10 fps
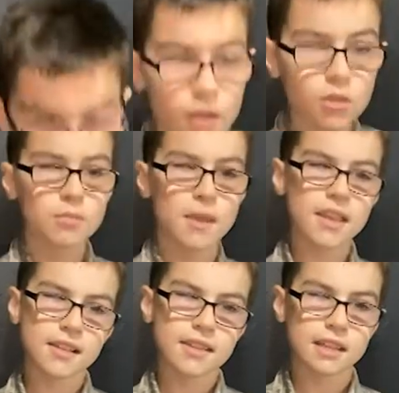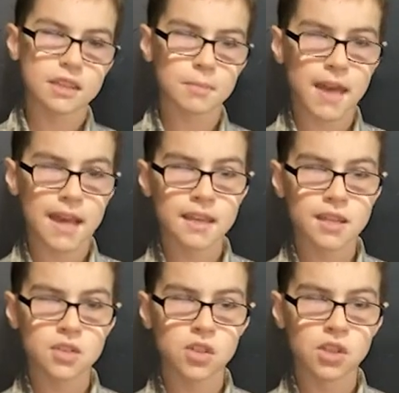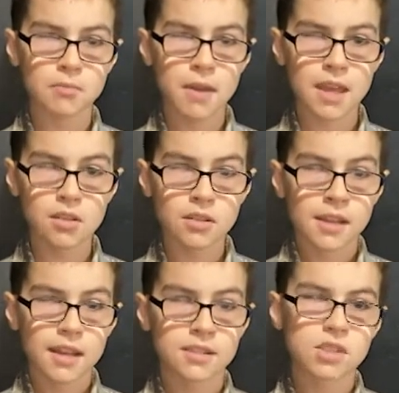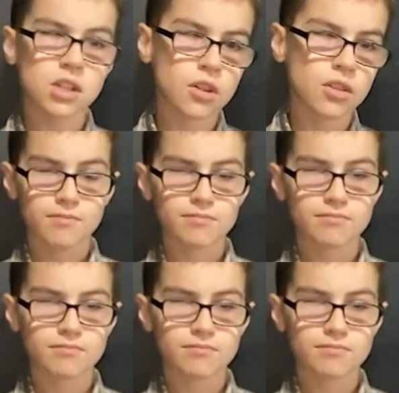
It was amazing to get the package in the mail and see all the